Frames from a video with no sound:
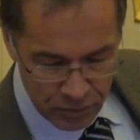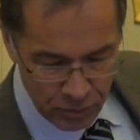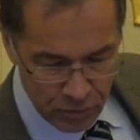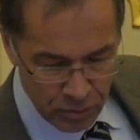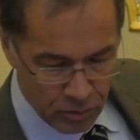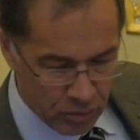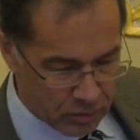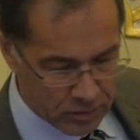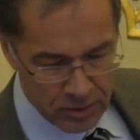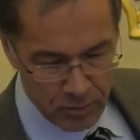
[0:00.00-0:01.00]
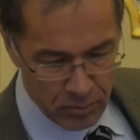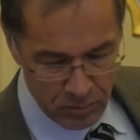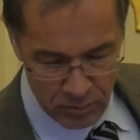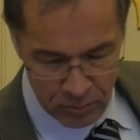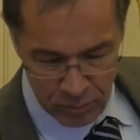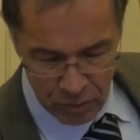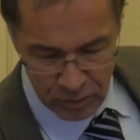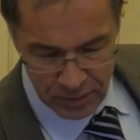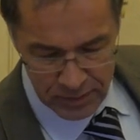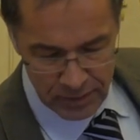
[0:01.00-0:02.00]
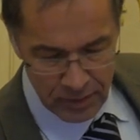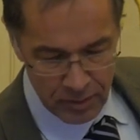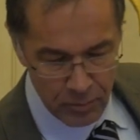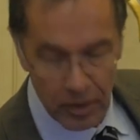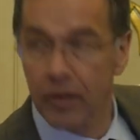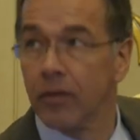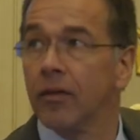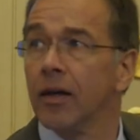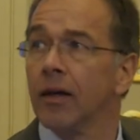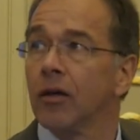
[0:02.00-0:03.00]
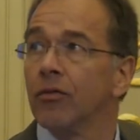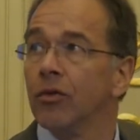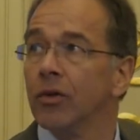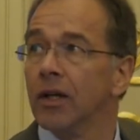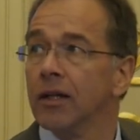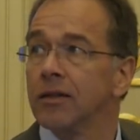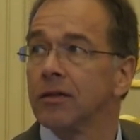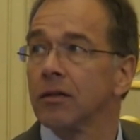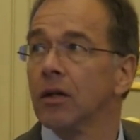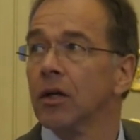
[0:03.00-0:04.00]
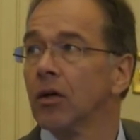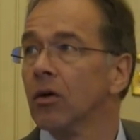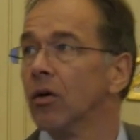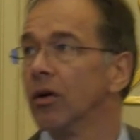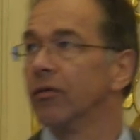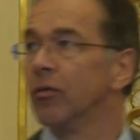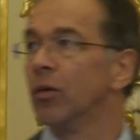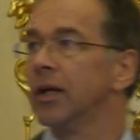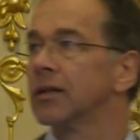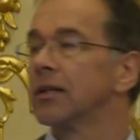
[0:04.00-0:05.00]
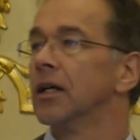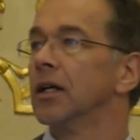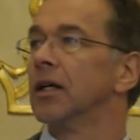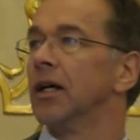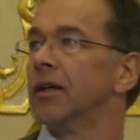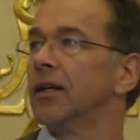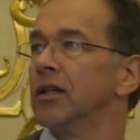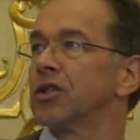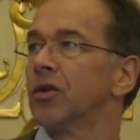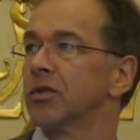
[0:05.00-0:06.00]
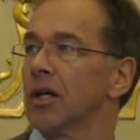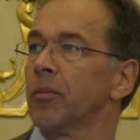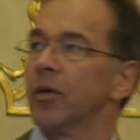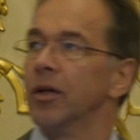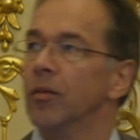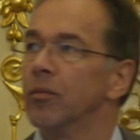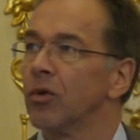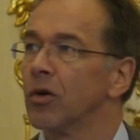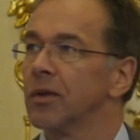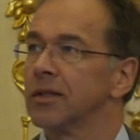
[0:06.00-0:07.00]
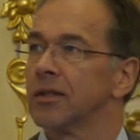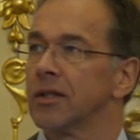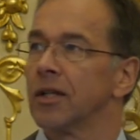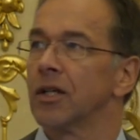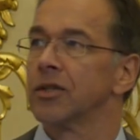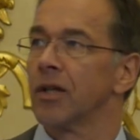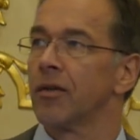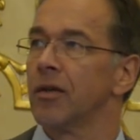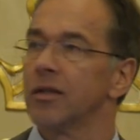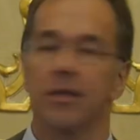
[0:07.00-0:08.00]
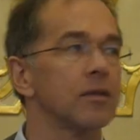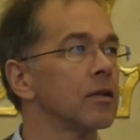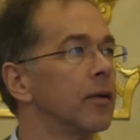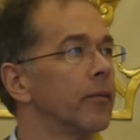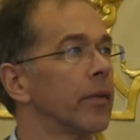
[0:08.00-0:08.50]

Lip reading: due to some processing, it might take a few days or even weeks until it shows up in ProQuest dissertation and thesis.